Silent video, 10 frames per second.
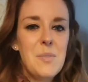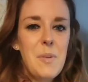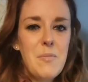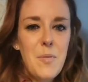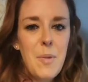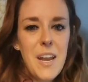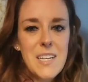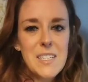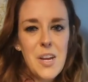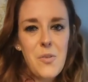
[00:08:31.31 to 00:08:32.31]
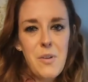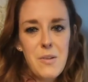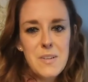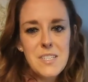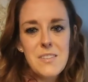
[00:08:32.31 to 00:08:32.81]
Hope everybody has a
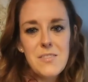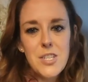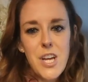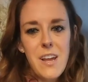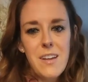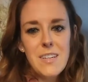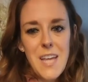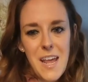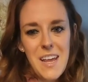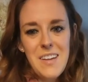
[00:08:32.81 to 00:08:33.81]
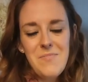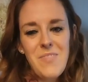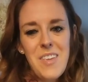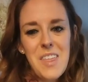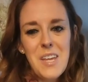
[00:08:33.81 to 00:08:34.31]
great rest of their day.
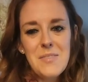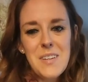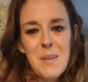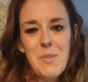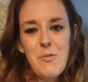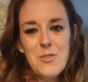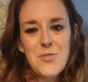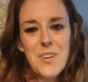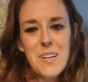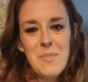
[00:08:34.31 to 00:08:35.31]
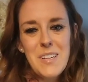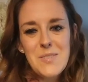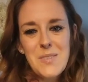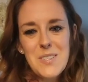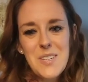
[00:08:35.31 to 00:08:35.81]
Thank you, Debbie, for joining me. It's
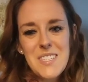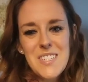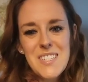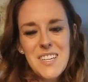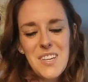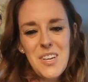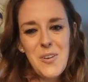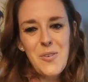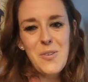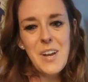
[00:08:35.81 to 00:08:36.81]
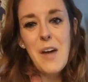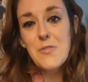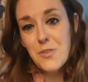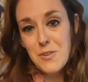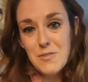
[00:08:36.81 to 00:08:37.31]
always good to see you. Good
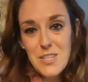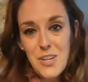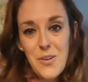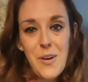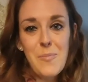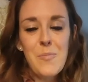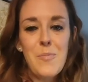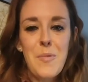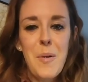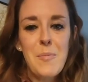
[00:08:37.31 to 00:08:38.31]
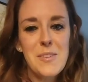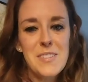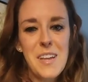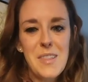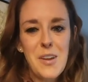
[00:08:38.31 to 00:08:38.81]
afternoon to you. I remember you
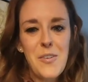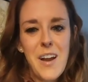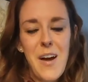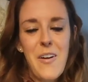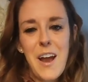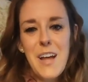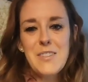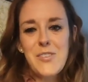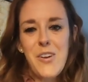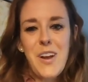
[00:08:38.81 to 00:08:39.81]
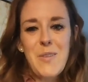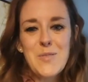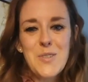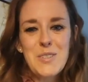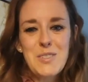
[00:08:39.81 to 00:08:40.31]
saying that you're an hour ahead, so good
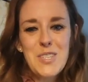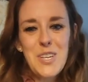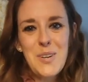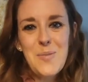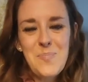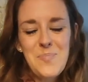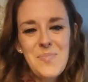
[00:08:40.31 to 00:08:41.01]
afternoon to you.